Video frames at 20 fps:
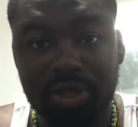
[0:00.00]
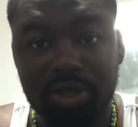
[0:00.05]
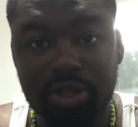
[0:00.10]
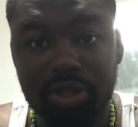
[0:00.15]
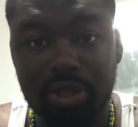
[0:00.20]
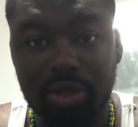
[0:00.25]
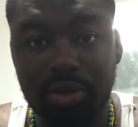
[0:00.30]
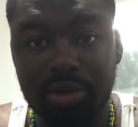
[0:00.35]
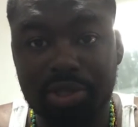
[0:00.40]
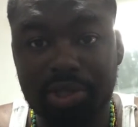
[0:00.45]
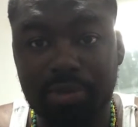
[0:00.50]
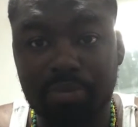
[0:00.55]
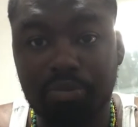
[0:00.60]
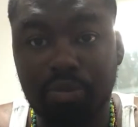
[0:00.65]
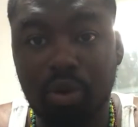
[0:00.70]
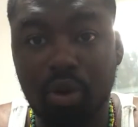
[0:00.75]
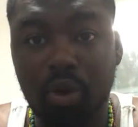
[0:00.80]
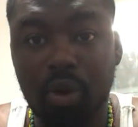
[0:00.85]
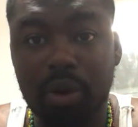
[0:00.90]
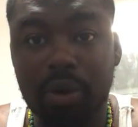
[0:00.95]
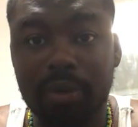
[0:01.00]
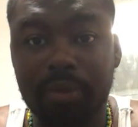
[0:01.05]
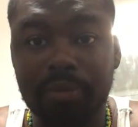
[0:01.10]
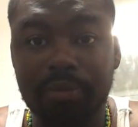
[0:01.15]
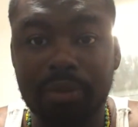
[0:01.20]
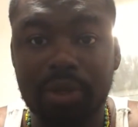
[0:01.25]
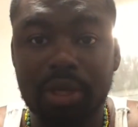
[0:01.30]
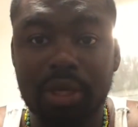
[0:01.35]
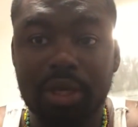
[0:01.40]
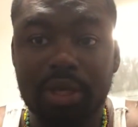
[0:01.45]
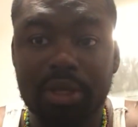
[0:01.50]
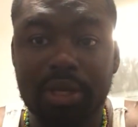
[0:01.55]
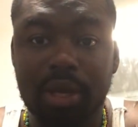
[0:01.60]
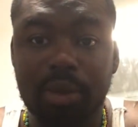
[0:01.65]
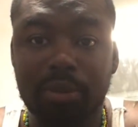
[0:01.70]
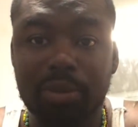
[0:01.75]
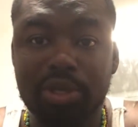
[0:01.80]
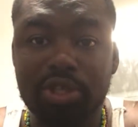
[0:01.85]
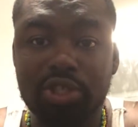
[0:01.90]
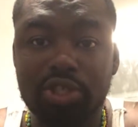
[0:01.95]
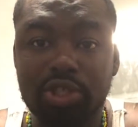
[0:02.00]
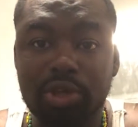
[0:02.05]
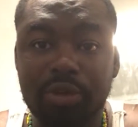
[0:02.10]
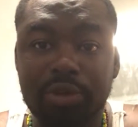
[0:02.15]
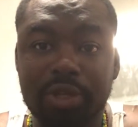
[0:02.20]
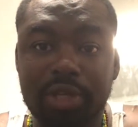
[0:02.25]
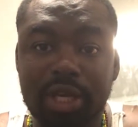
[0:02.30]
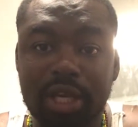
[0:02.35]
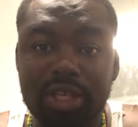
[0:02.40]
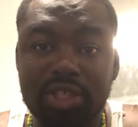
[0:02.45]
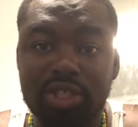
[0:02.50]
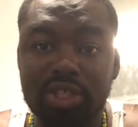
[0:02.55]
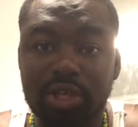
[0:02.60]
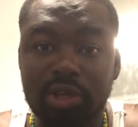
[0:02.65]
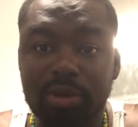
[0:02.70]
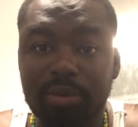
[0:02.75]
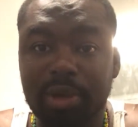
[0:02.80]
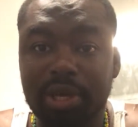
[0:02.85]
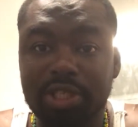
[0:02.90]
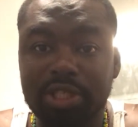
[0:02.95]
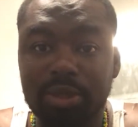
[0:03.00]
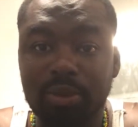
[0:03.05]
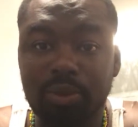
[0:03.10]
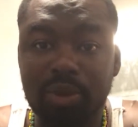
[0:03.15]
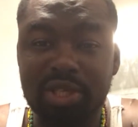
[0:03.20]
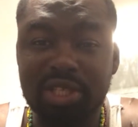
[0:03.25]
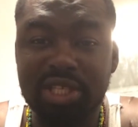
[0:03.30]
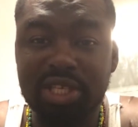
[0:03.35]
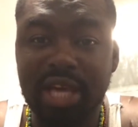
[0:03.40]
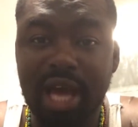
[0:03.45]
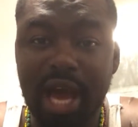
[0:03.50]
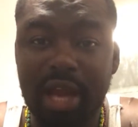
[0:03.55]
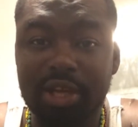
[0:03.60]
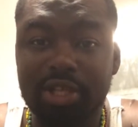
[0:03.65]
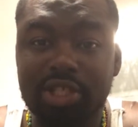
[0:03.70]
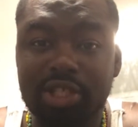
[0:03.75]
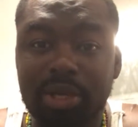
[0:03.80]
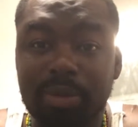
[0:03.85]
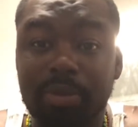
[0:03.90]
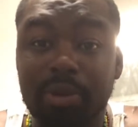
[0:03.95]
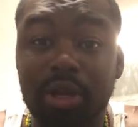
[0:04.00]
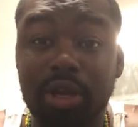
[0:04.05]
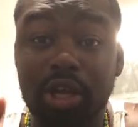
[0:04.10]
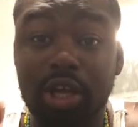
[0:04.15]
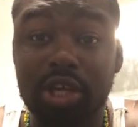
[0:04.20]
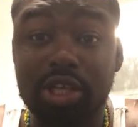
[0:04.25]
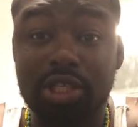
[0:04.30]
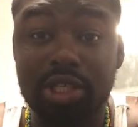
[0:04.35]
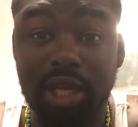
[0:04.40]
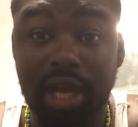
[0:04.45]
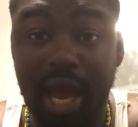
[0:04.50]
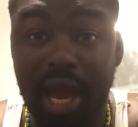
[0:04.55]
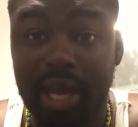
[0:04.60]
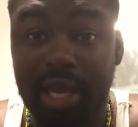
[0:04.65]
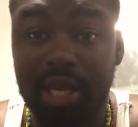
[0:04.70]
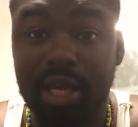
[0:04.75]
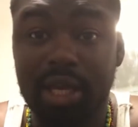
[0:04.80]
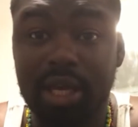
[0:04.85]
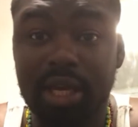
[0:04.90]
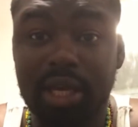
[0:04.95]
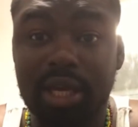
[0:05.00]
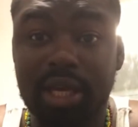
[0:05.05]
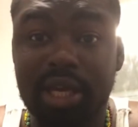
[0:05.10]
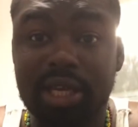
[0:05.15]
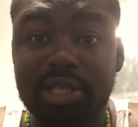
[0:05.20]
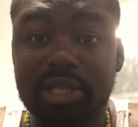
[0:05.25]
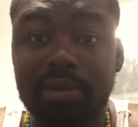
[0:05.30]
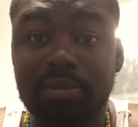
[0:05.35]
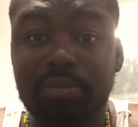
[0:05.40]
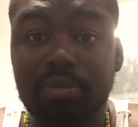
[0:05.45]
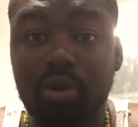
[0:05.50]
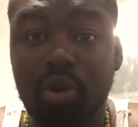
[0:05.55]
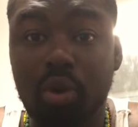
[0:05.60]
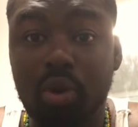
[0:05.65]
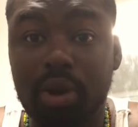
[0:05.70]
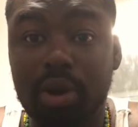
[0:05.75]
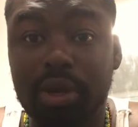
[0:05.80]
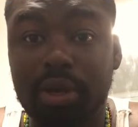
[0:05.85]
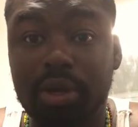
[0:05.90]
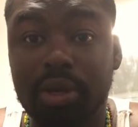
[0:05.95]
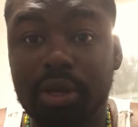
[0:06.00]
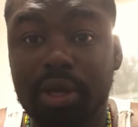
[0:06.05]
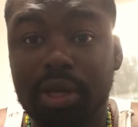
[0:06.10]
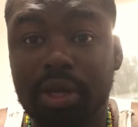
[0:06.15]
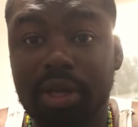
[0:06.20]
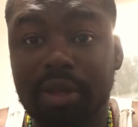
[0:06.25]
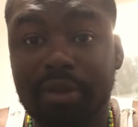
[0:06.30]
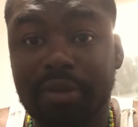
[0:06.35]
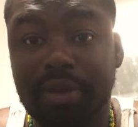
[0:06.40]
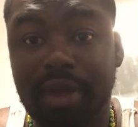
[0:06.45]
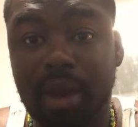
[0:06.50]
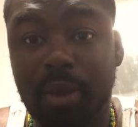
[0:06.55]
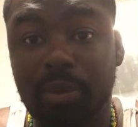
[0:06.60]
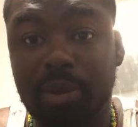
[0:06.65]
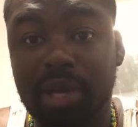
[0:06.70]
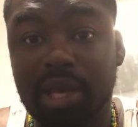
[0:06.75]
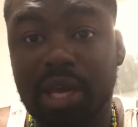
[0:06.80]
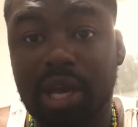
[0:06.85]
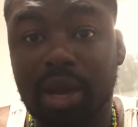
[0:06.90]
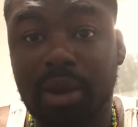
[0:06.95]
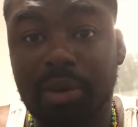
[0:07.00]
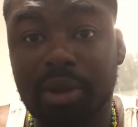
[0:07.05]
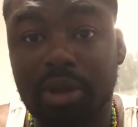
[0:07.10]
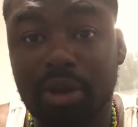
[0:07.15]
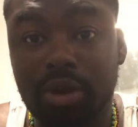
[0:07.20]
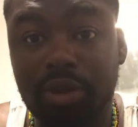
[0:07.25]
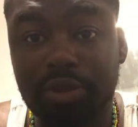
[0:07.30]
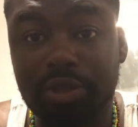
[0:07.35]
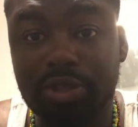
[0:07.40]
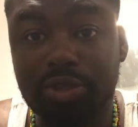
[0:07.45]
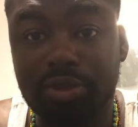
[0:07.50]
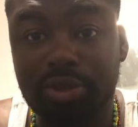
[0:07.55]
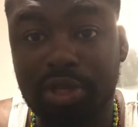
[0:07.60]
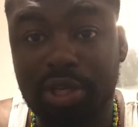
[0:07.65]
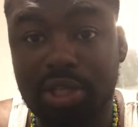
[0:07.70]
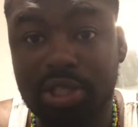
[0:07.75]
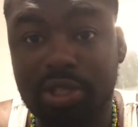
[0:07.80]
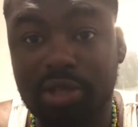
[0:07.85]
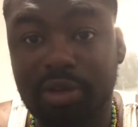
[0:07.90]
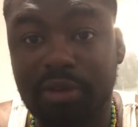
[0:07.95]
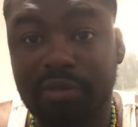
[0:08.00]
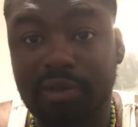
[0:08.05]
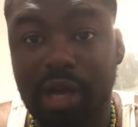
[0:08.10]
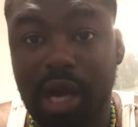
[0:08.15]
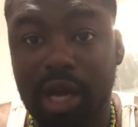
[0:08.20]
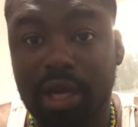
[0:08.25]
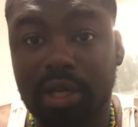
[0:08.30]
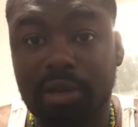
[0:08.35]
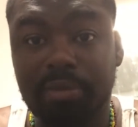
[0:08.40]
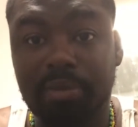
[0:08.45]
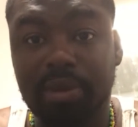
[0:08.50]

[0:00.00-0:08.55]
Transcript: So it's important that we show the next generation what scholarship looks like. It's important that we carry on the tradition of Dr.